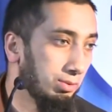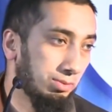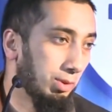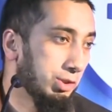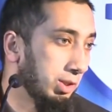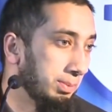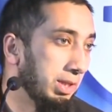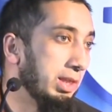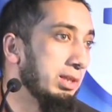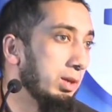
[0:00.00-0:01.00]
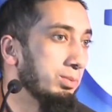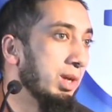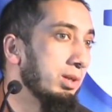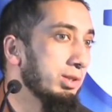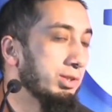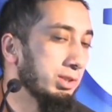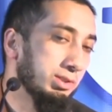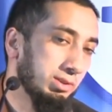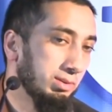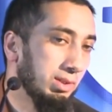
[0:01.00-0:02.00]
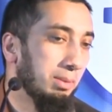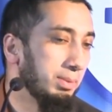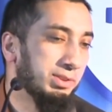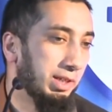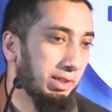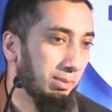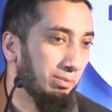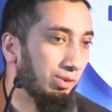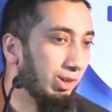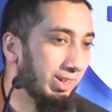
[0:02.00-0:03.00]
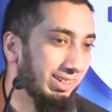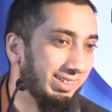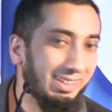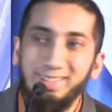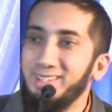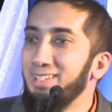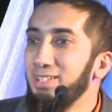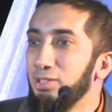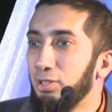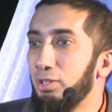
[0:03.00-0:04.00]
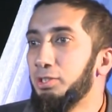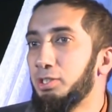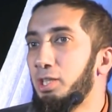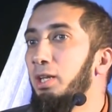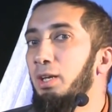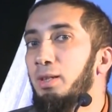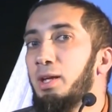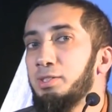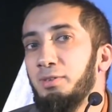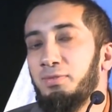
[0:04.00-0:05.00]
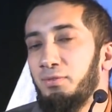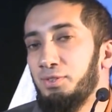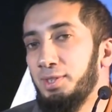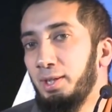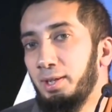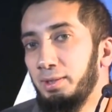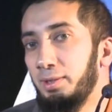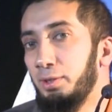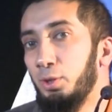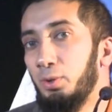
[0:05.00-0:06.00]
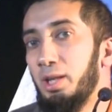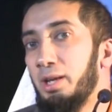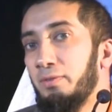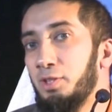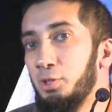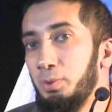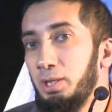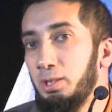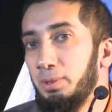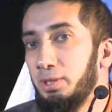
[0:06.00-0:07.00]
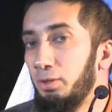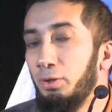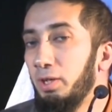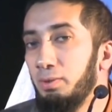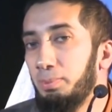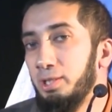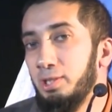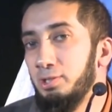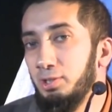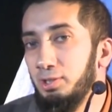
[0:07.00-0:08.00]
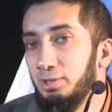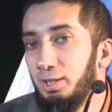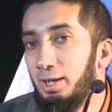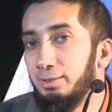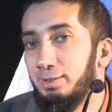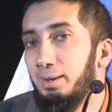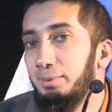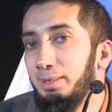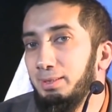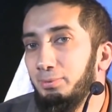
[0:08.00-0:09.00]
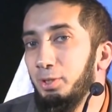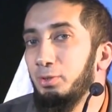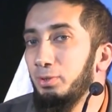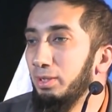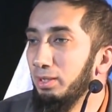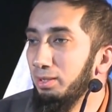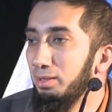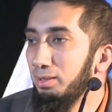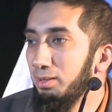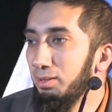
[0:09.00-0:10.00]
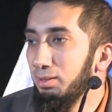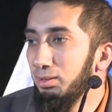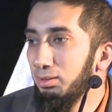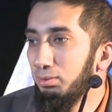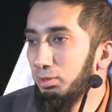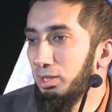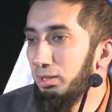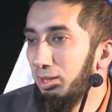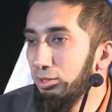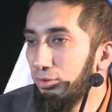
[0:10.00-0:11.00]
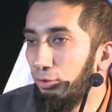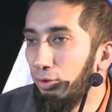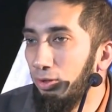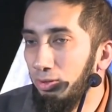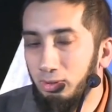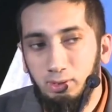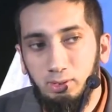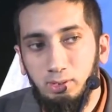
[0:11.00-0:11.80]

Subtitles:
They don't worship. They think their knowledge is compensating them for it. So they're studying lots of tafsir and they know a lot of tajweed, but they don't even pay attention in salat. I mean, what are you doing? What's that knowledge for?